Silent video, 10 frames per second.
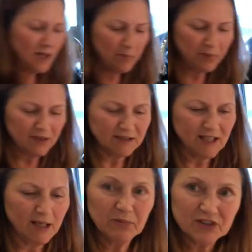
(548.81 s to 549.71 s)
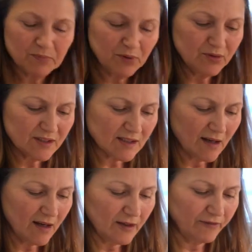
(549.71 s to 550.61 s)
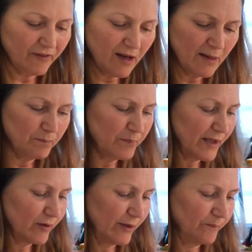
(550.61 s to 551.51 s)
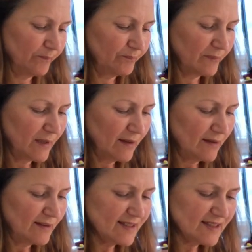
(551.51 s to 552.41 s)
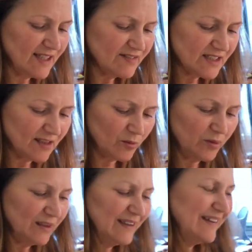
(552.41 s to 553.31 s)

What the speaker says: couple of tablespoons of butter in. This gives it a really